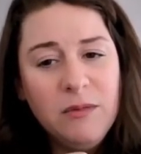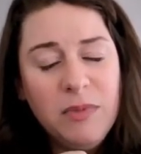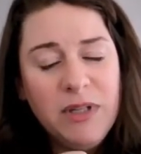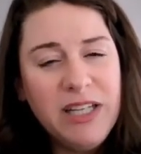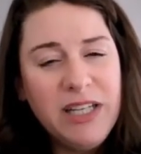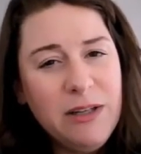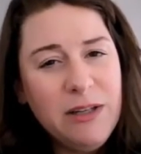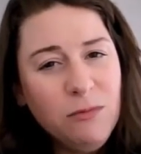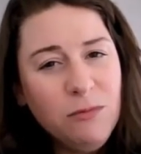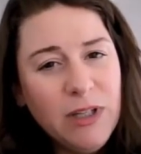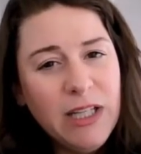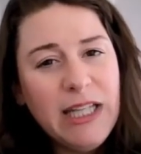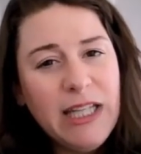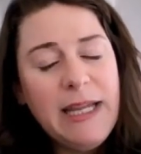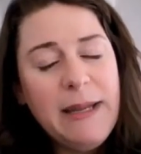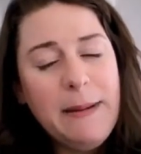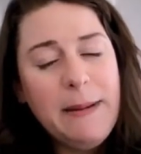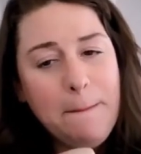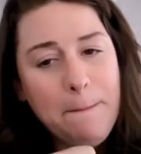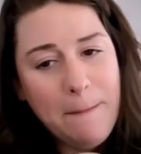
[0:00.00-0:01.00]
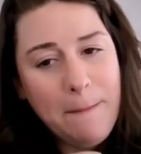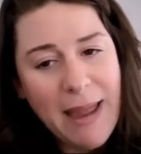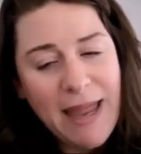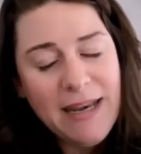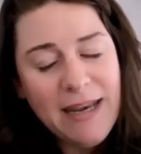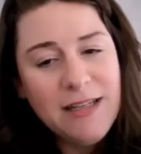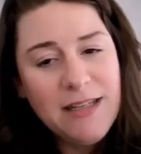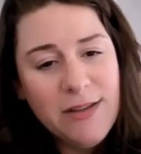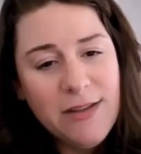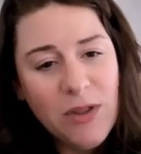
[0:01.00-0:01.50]
but he really
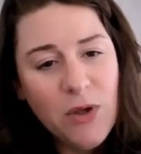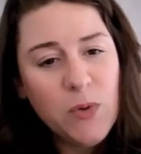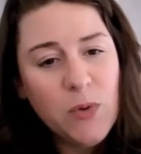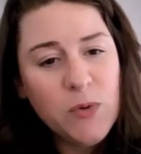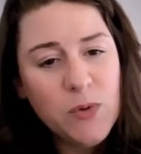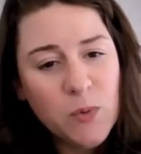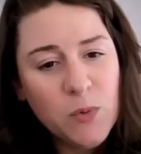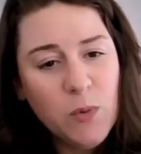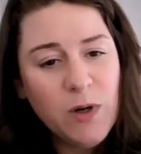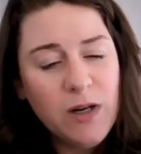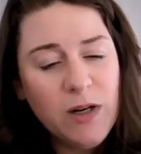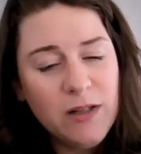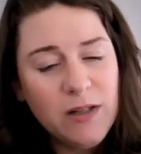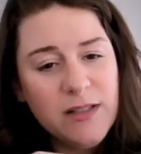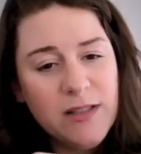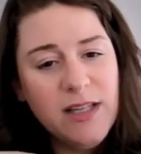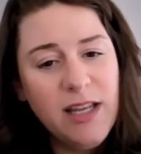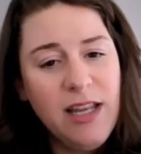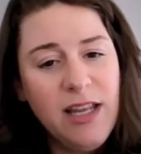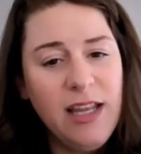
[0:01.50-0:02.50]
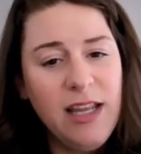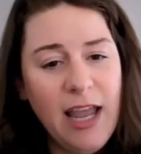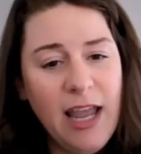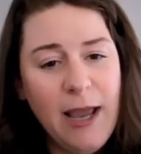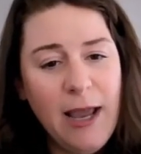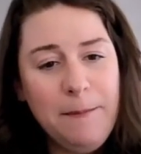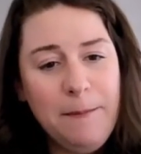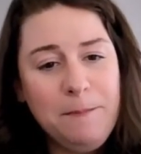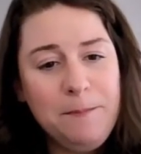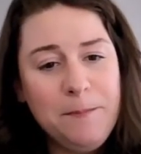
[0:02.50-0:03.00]
meant those words.
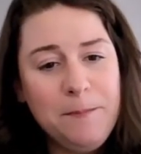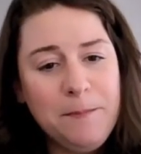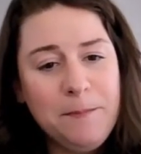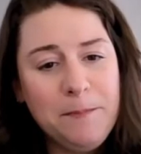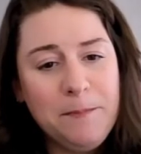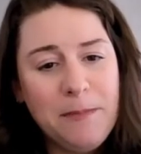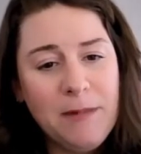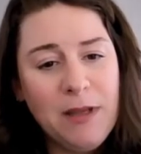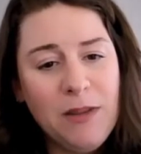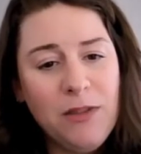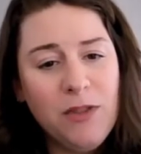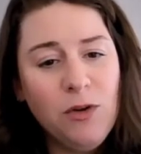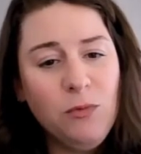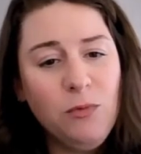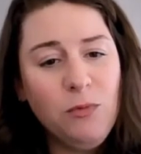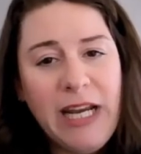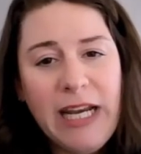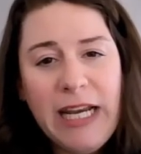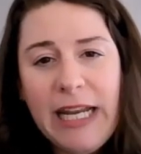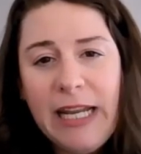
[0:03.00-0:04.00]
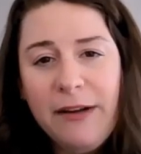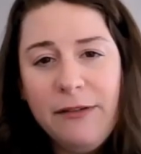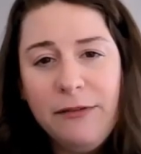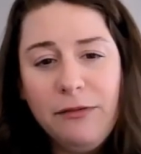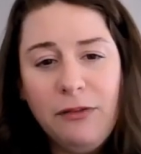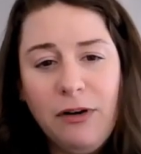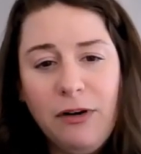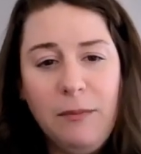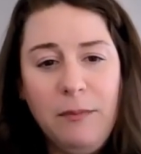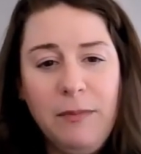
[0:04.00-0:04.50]
And the reading
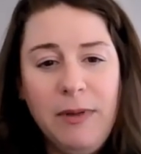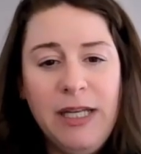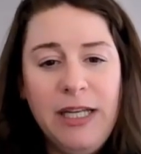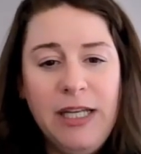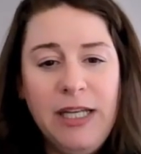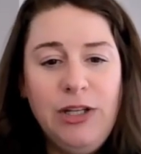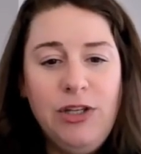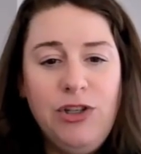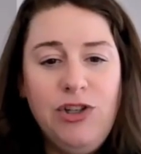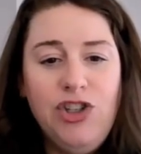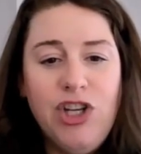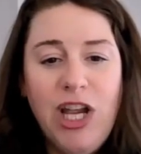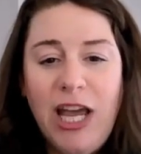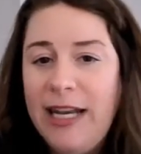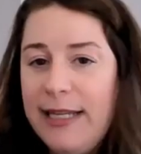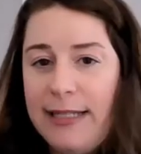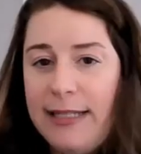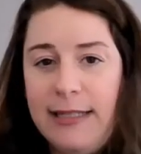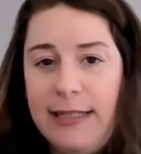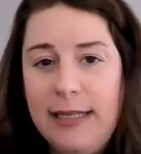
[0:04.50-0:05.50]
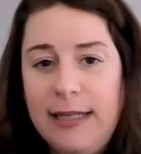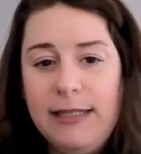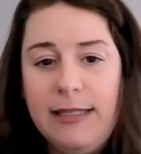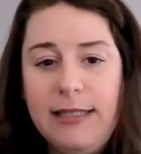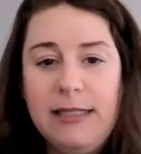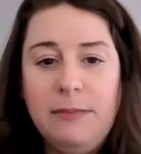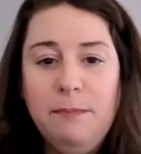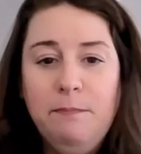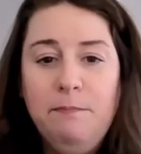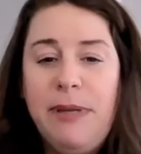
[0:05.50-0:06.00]
from
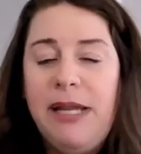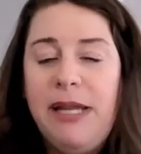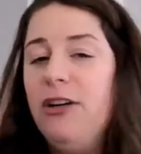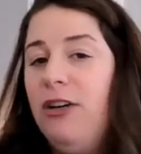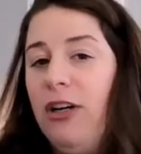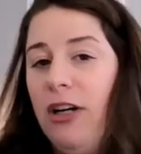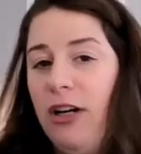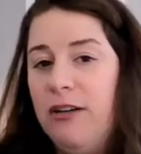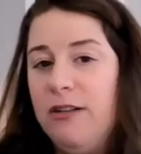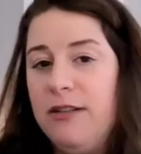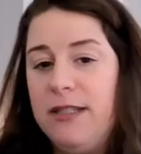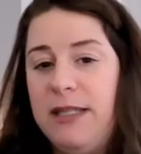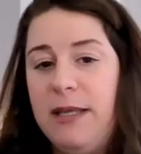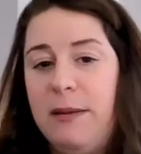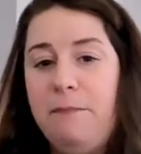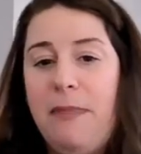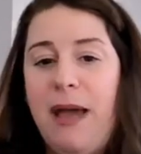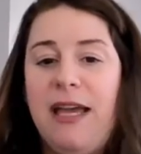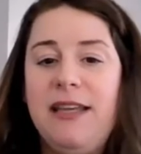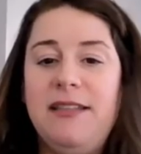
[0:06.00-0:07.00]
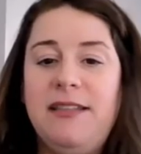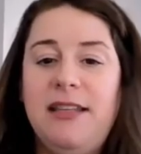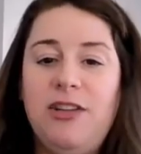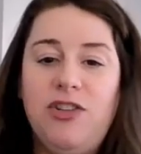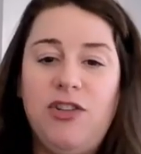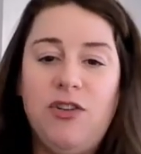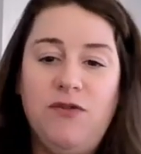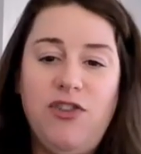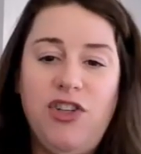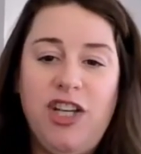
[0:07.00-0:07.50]
Genesis mirrors the
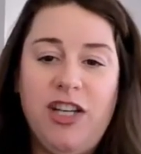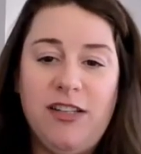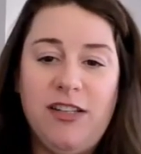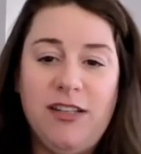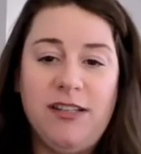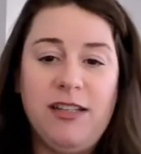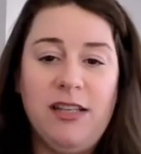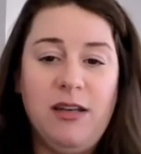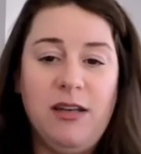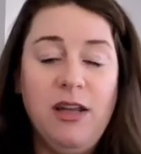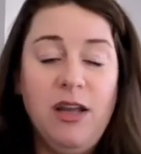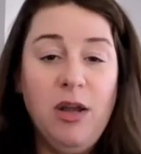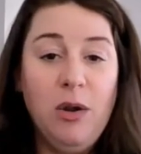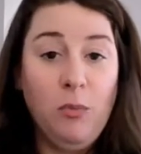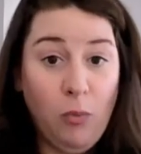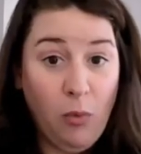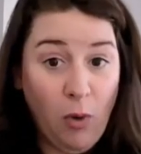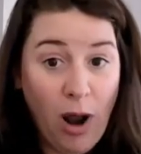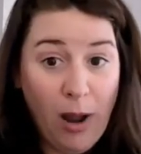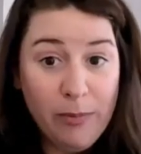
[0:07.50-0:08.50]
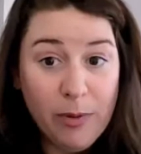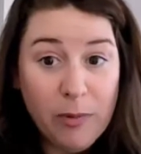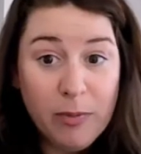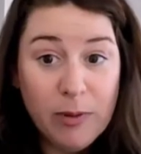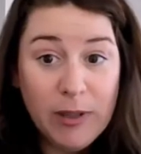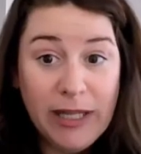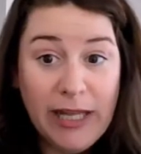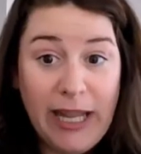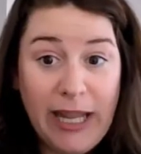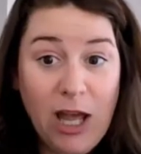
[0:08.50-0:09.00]
message of Jesus and
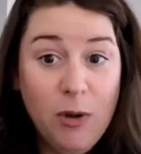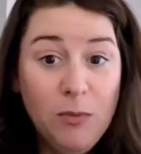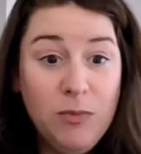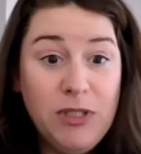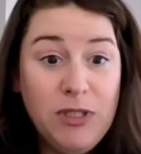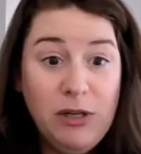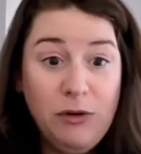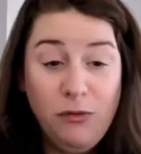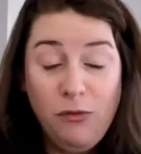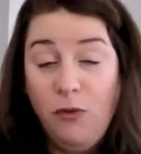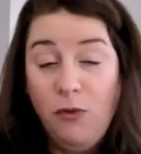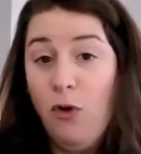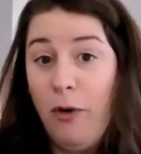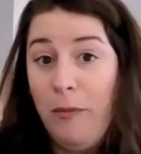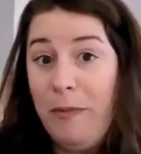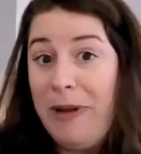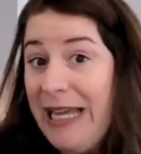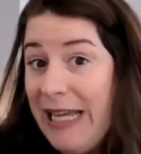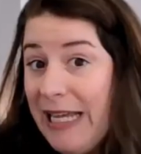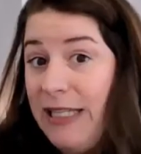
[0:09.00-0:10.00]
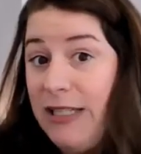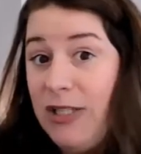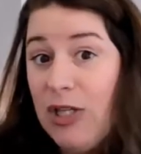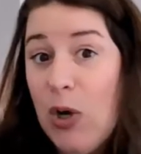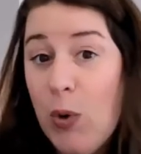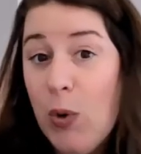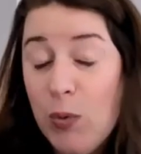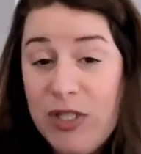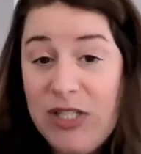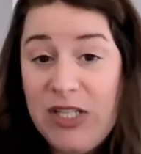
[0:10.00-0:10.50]
probably helped inform his
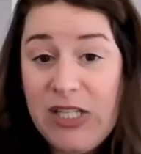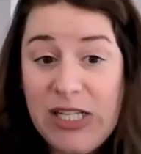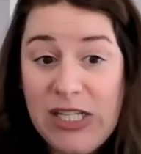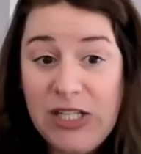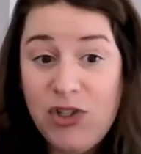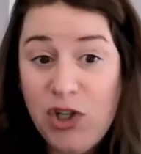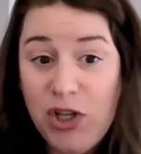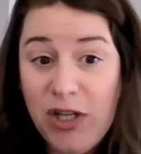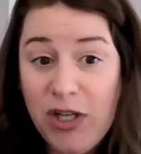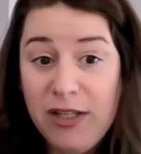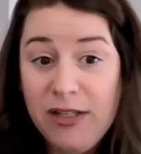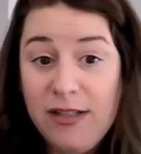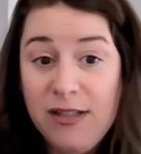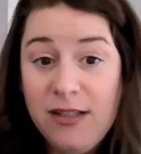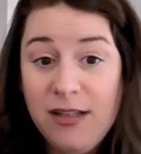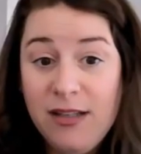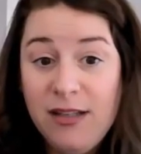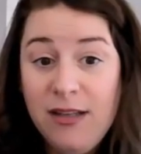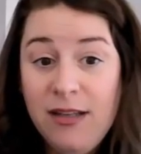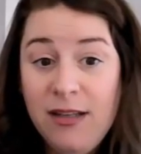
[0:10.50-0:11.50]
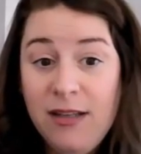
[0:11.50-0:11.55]
own teachings.